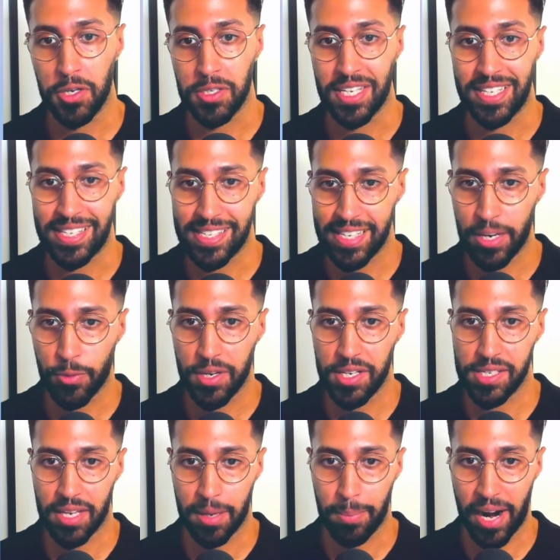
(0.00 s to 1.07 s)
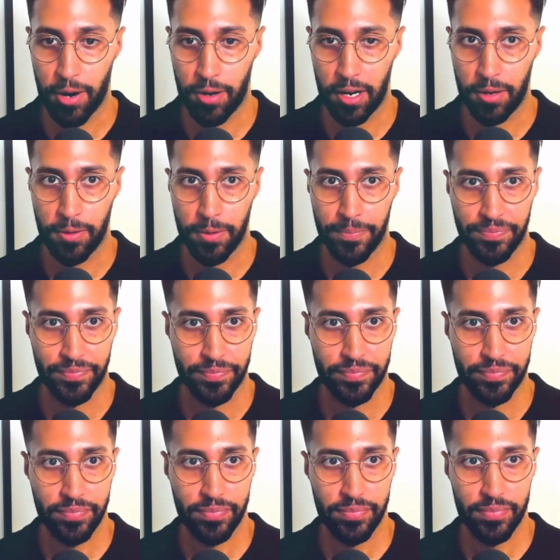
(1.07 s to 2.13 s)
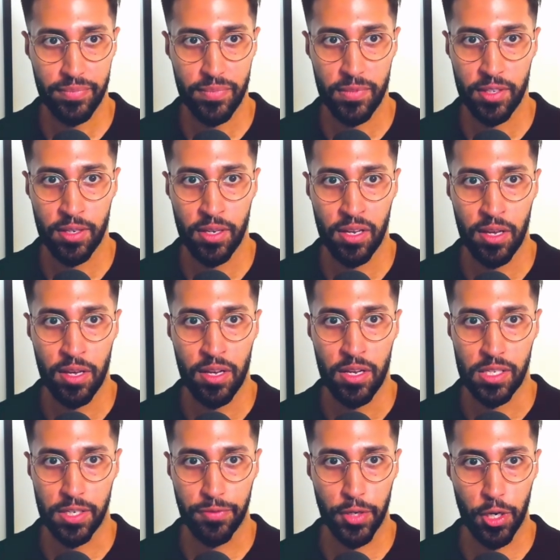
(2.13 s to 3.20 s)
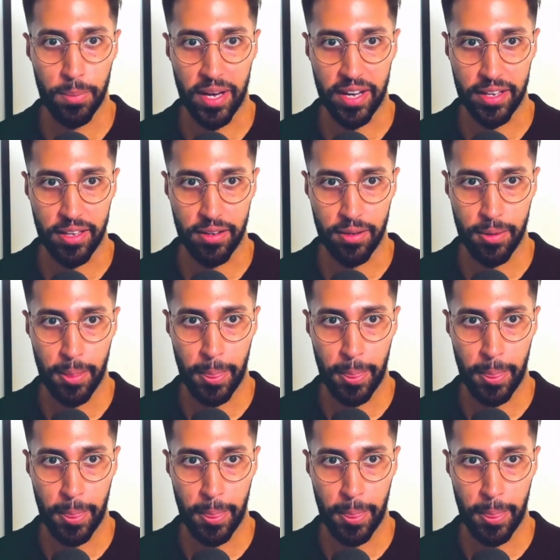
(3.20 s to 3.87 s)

in series and parallel. So if we go back here,